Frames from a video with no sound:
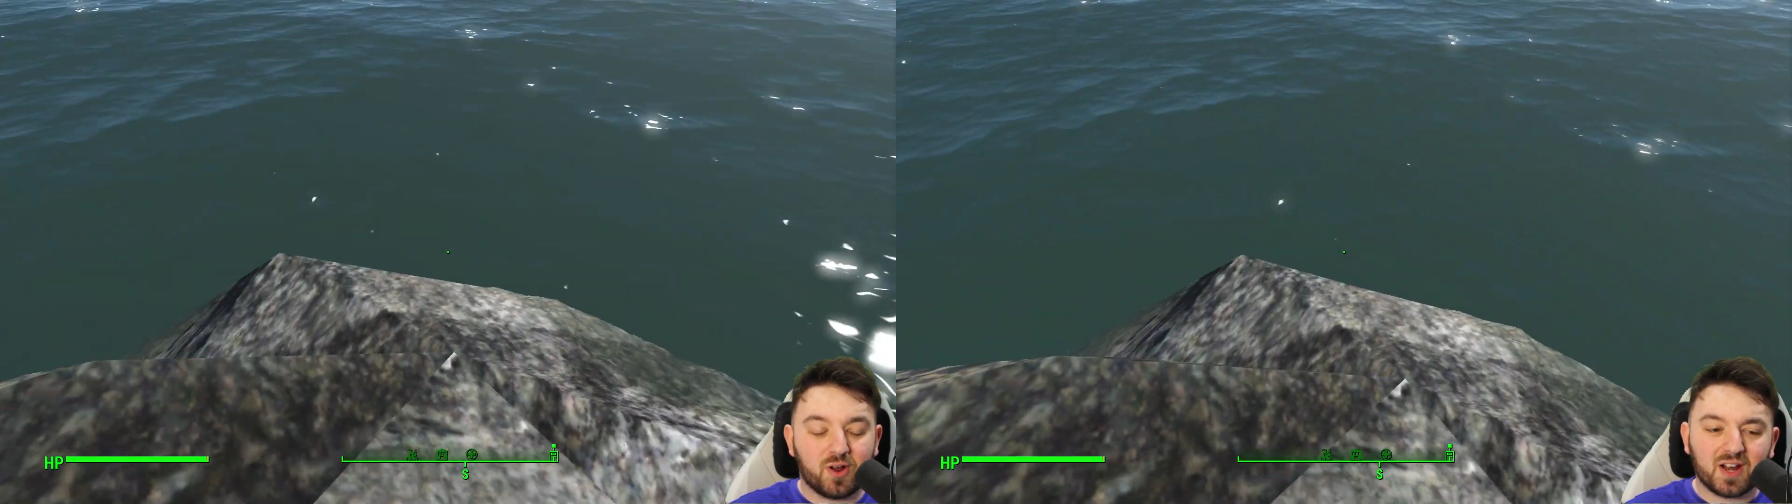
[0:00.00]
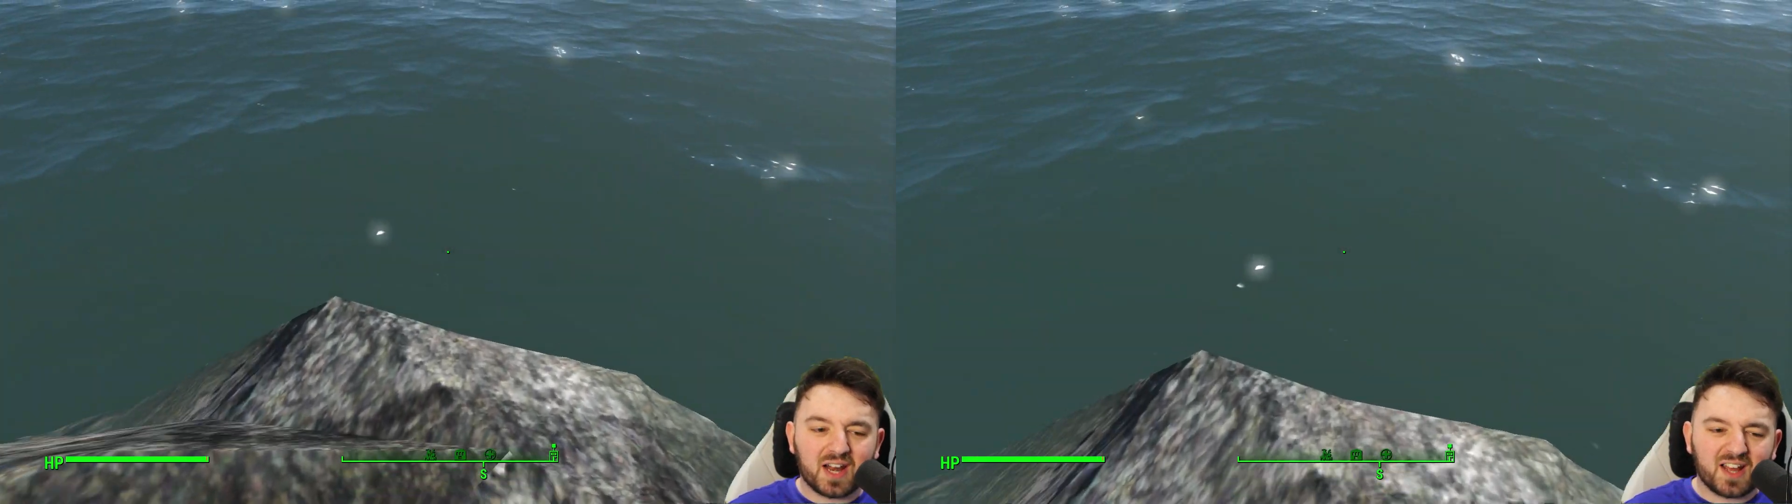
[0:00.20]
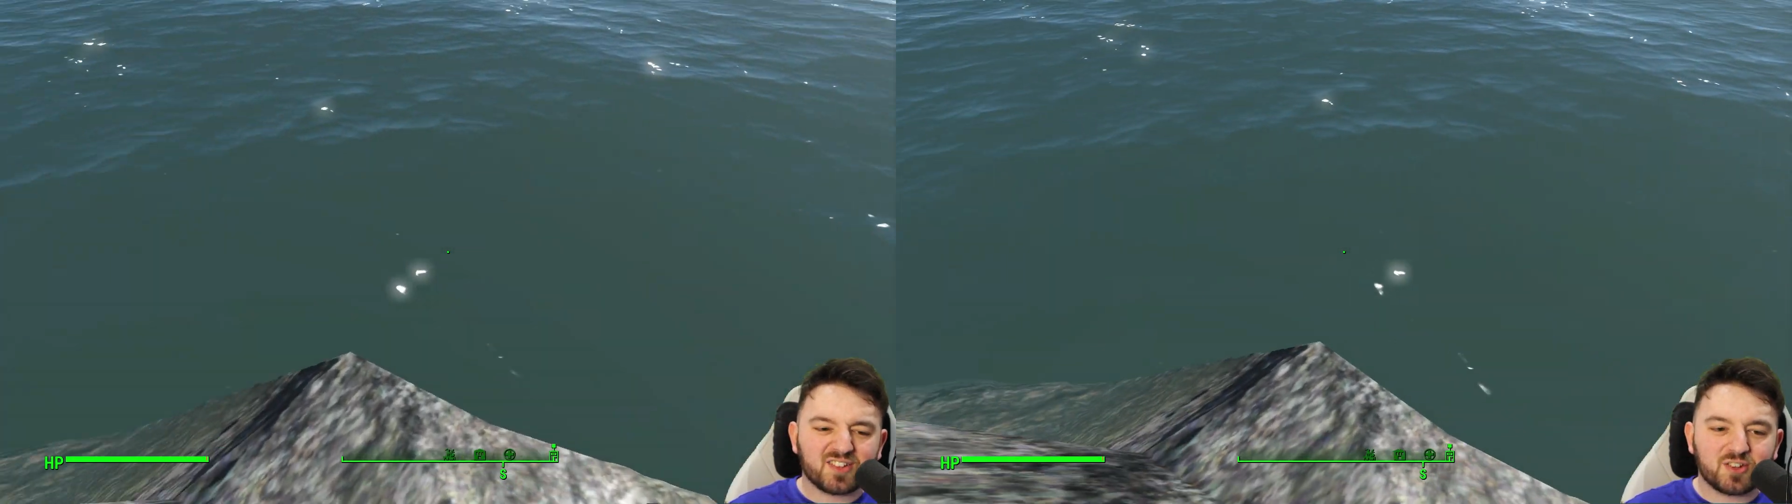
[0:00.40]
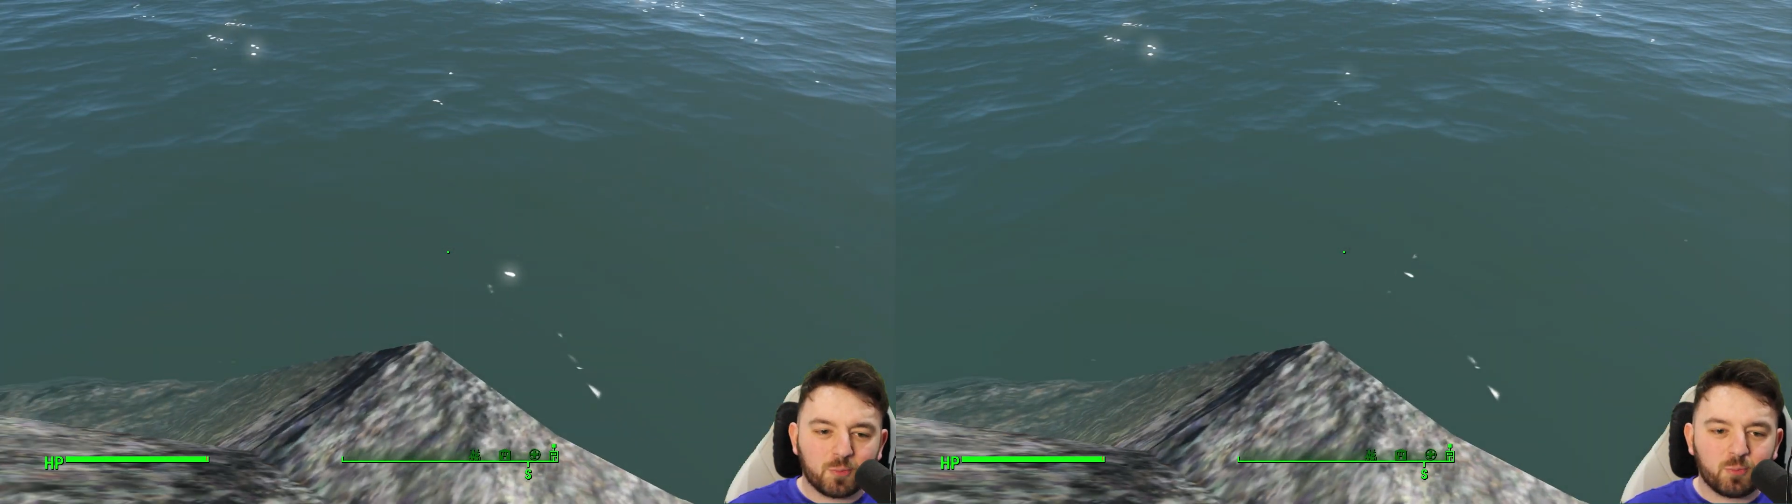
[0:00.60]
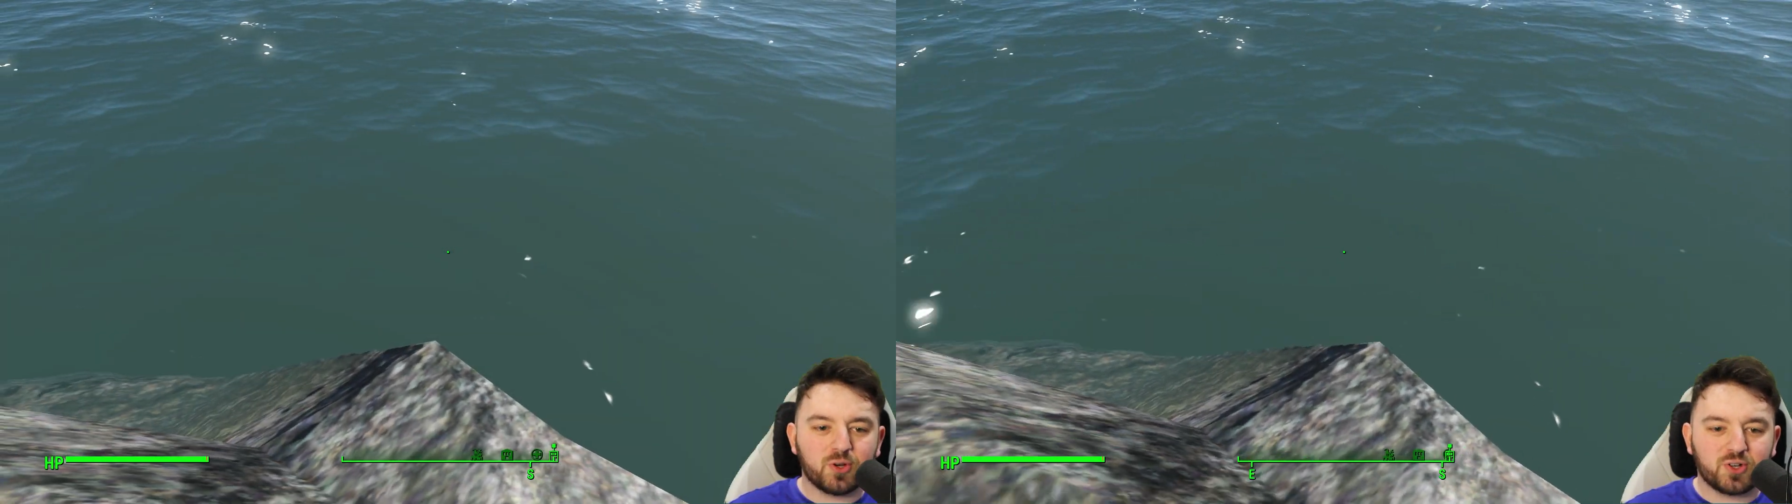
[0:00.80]
Unless
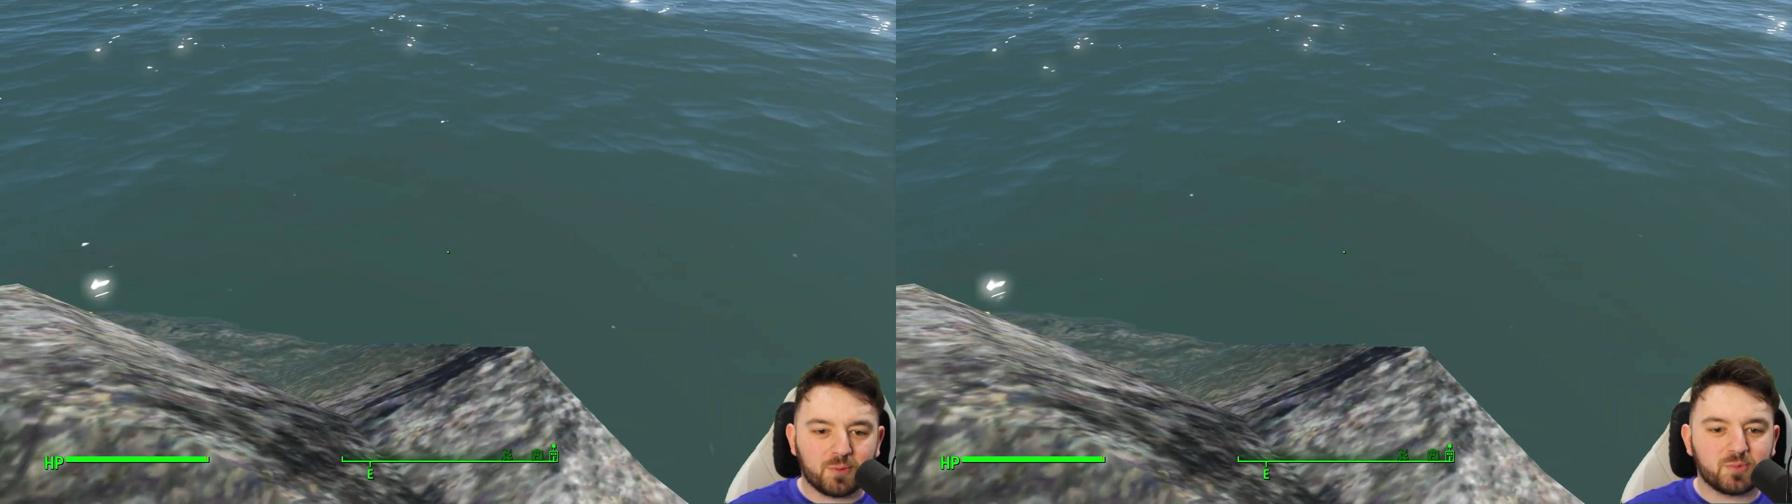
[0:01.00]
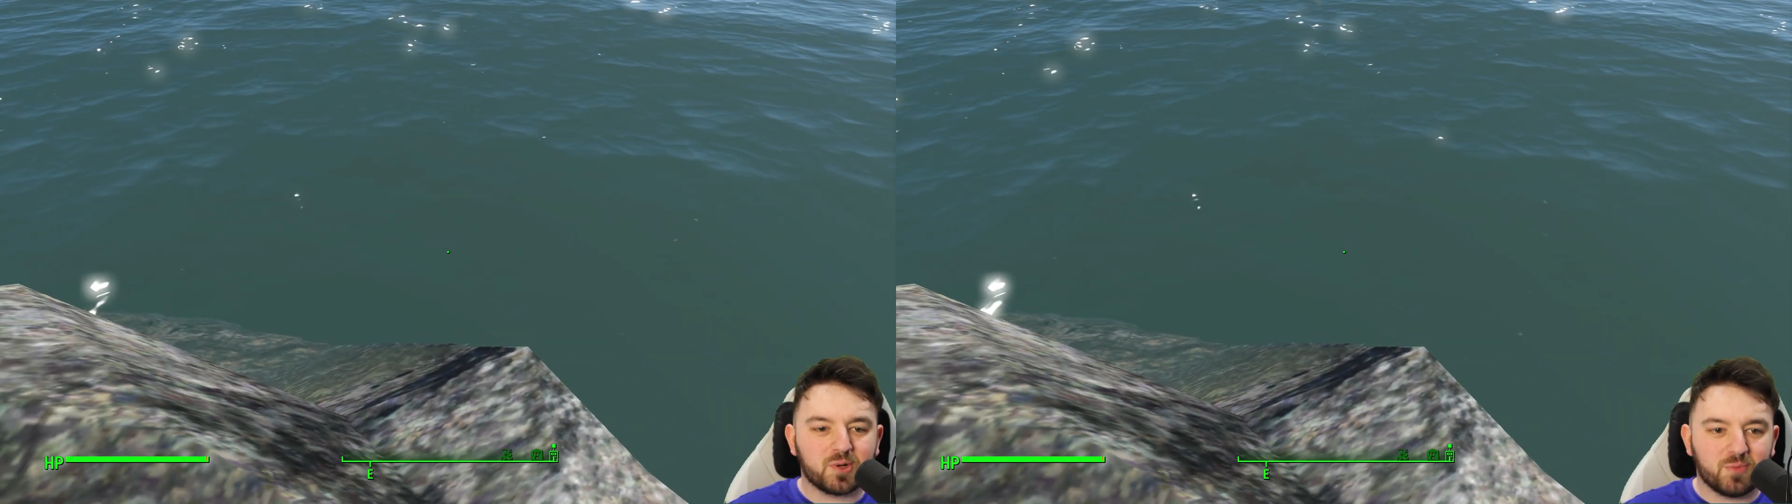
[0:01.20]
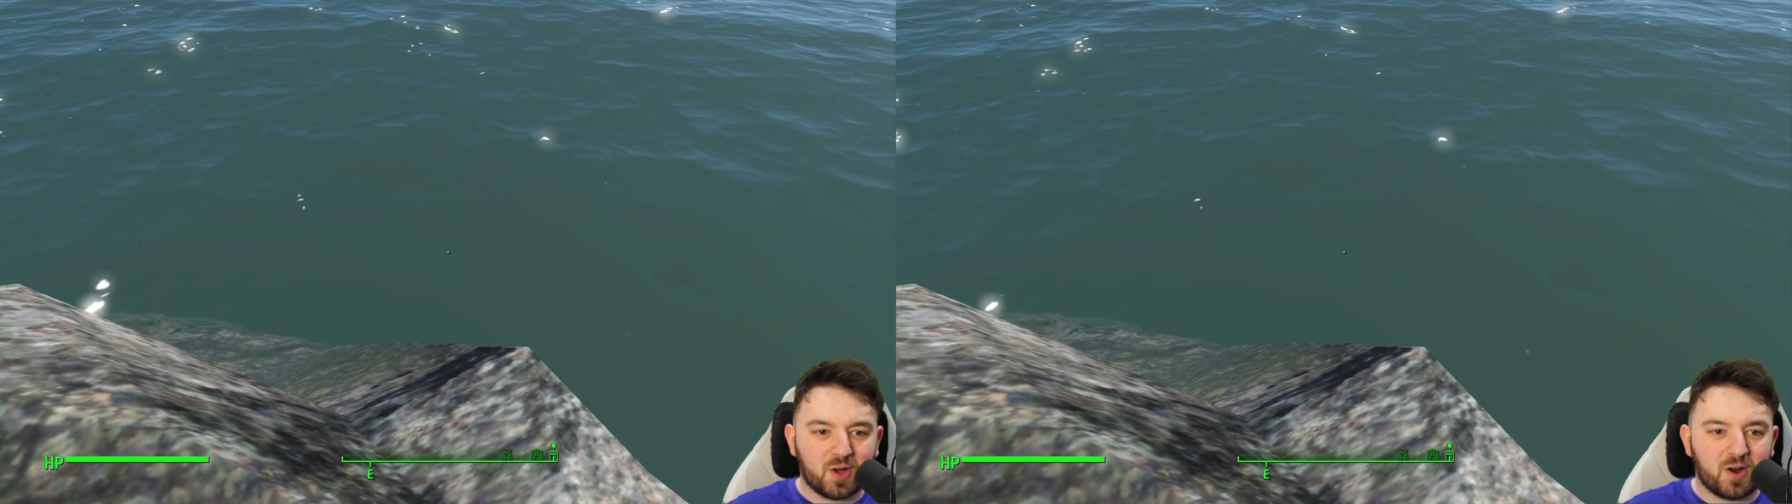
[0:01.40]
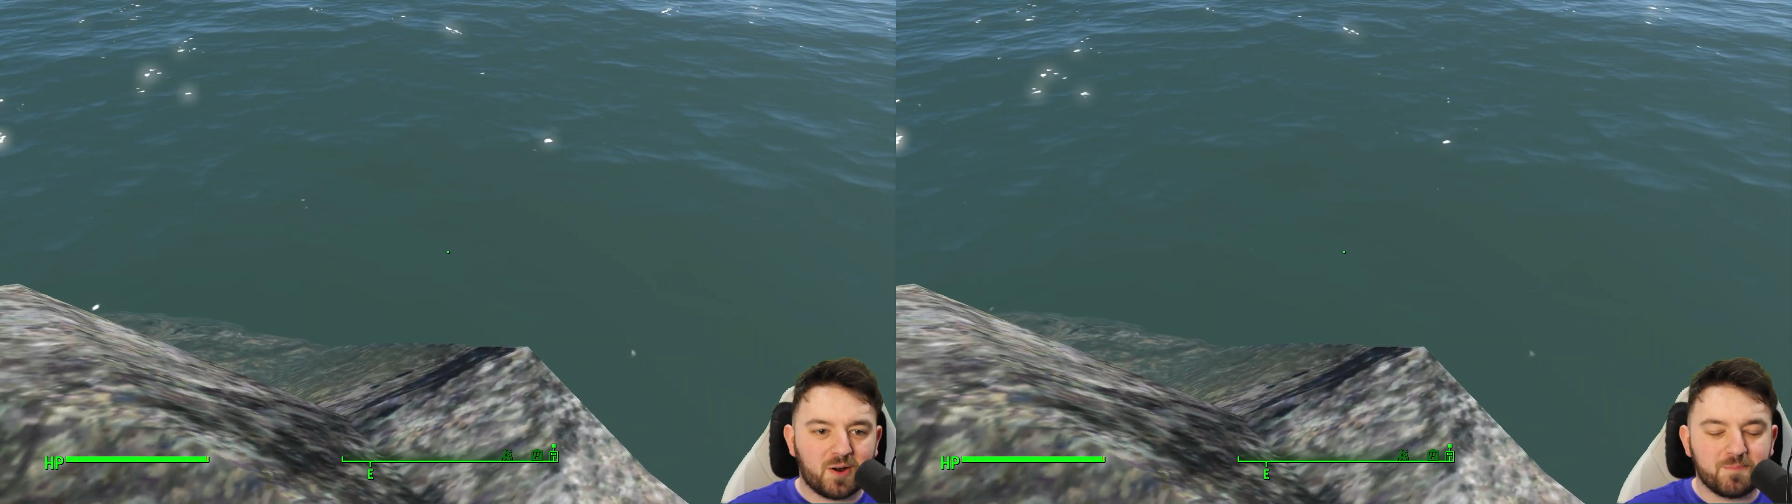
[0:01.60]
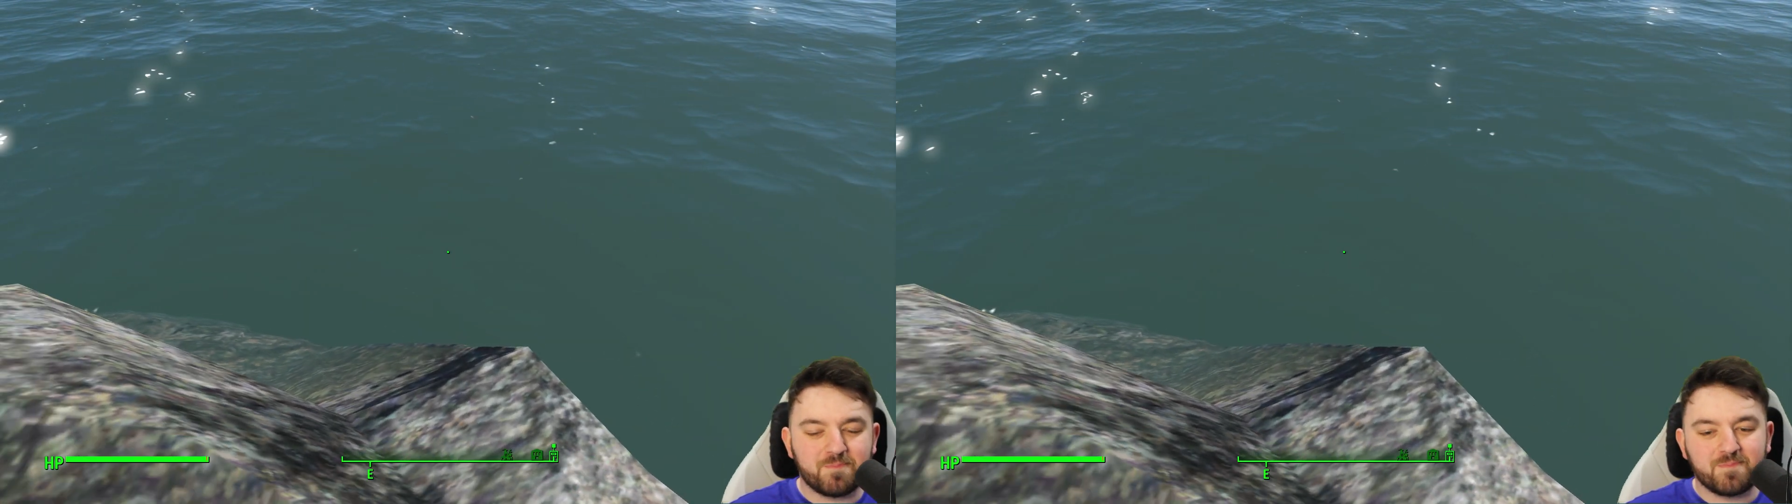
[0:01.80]
someone dumped him
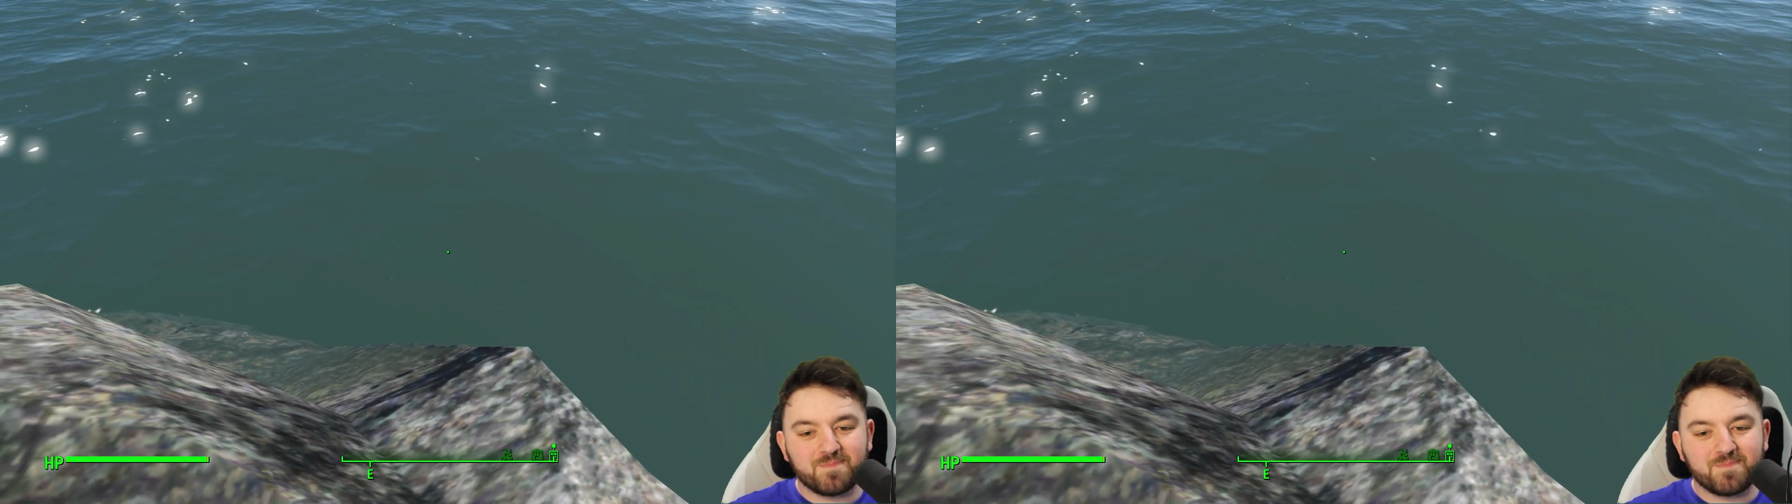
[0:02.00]
there.